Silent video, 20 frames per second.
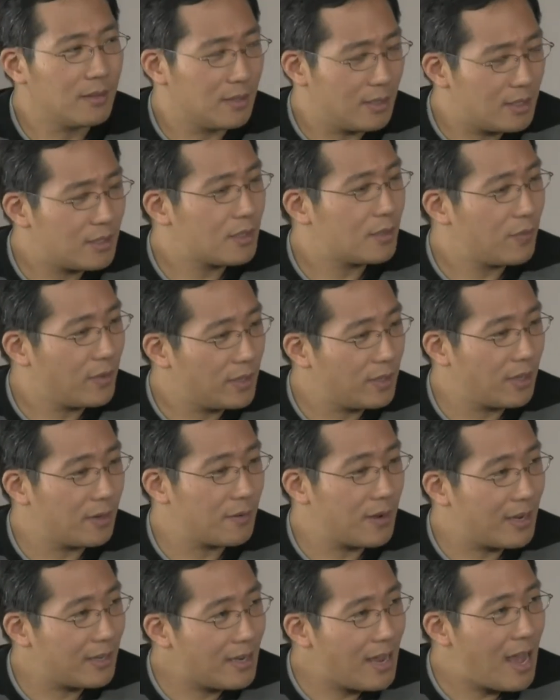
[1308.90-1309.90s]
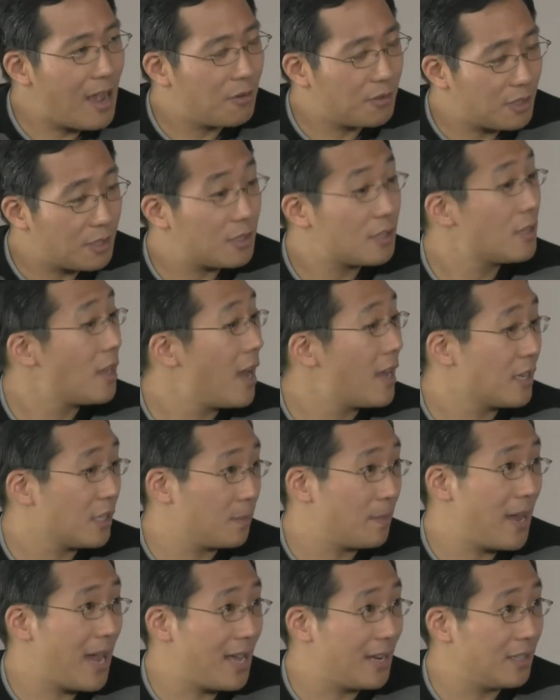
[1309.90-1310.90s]
this feeling right now is it's not
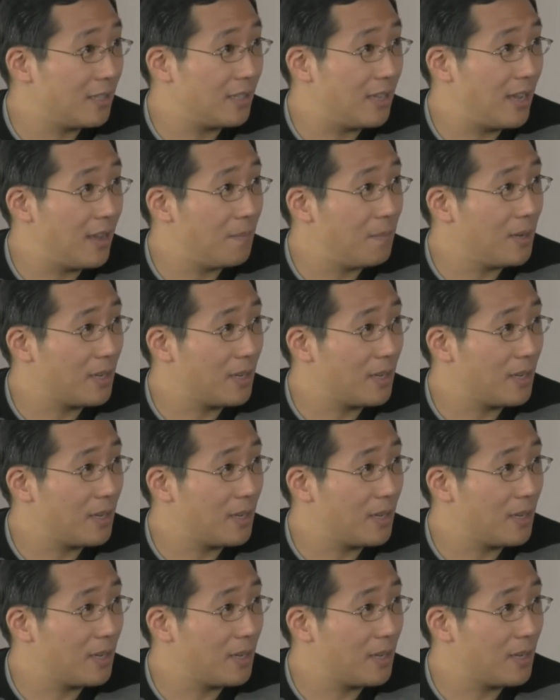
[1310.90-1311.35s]
as bad as then